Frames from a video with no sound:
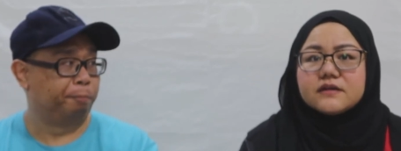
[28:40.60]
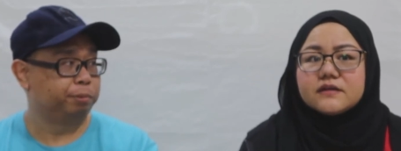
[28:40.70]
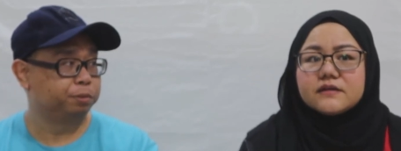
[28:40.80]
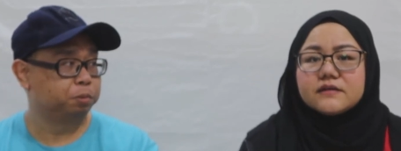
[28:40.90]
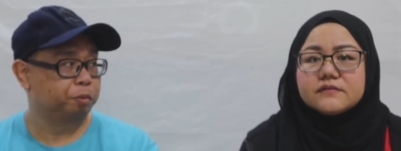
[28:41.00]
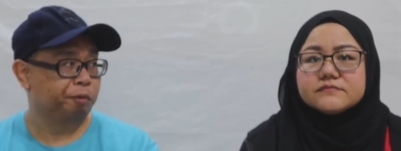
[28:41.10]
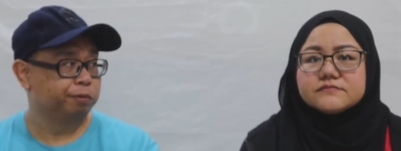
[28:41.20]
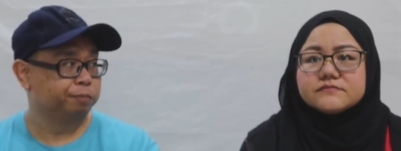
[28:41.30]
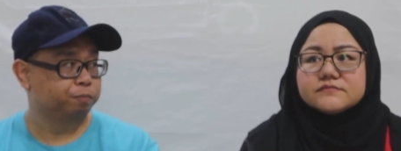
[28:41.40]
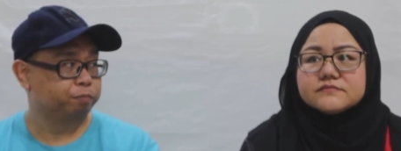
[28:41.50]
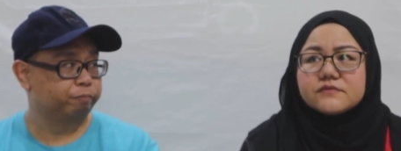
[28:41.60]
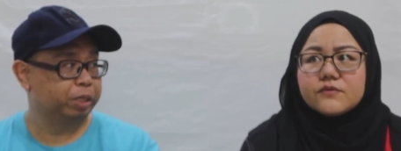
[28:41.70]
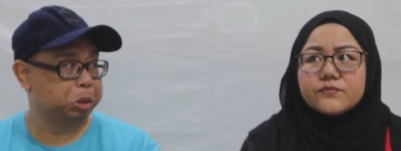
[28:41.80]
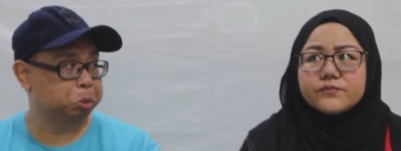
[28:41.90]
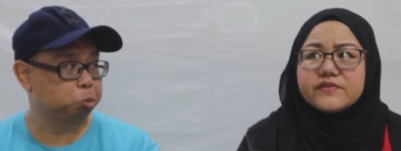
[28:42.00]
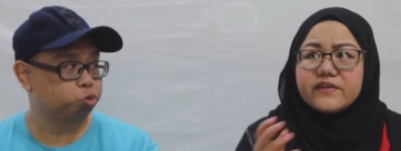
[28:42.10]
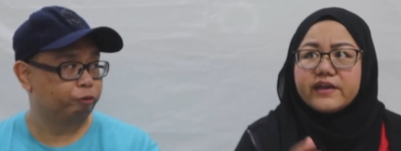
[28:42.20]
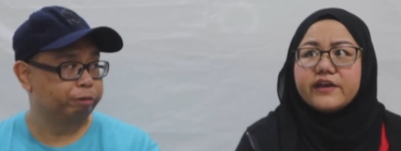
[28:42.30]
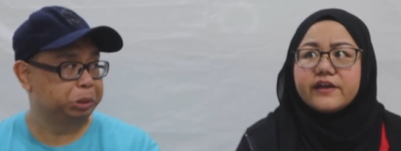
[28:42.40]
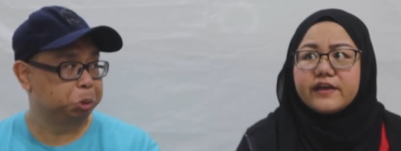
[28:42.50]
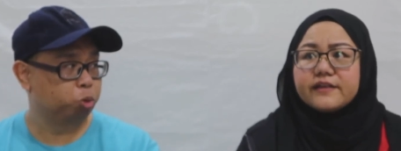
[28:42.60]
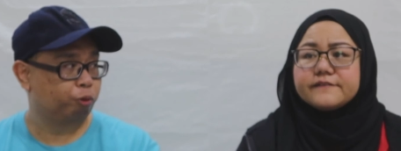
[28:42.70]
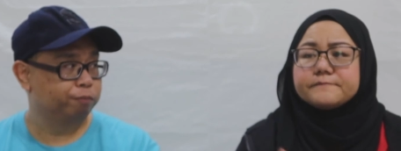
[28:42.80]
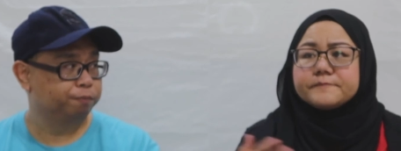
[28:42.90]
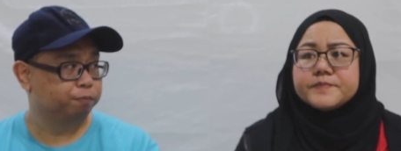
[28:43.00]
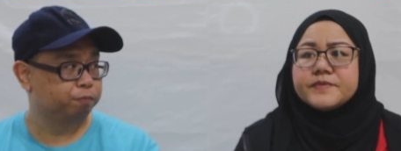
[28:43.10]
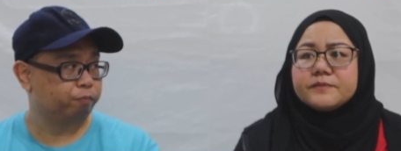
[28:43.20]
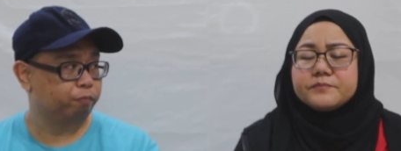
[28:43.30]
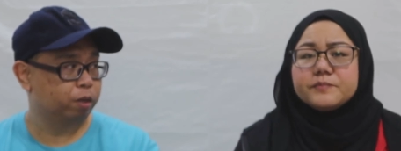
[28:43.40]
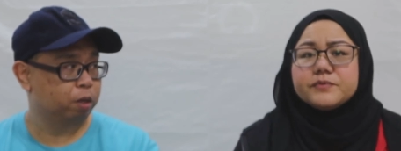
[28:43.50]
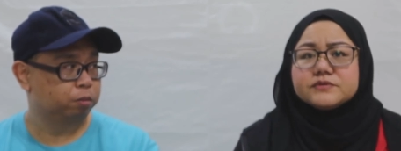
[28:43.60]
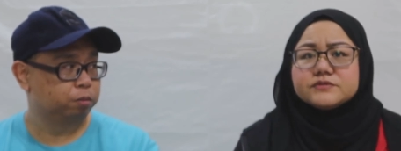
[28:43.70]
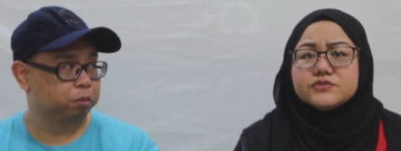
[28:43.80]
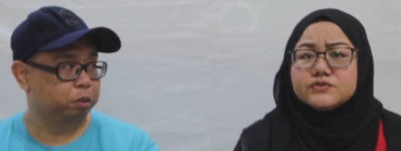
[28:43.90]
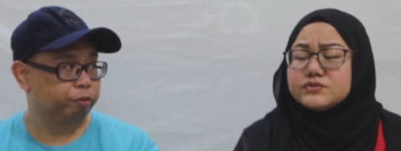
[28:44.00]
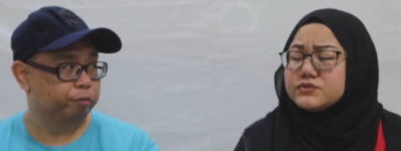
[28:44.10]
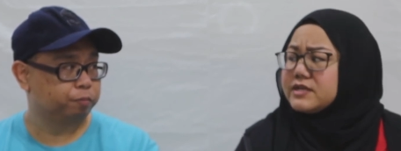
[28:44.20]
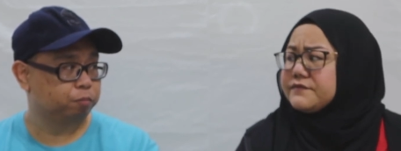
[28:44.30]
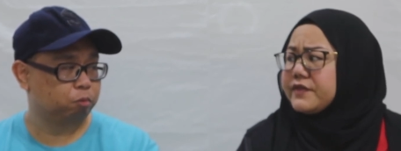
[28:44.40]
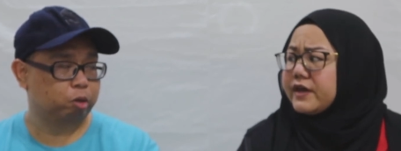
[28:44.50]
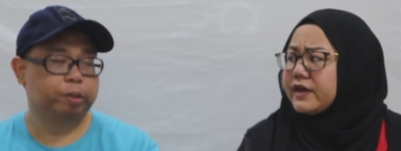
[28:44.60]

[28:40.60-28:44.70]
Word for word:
Speaker 1: um, were there, and people used to live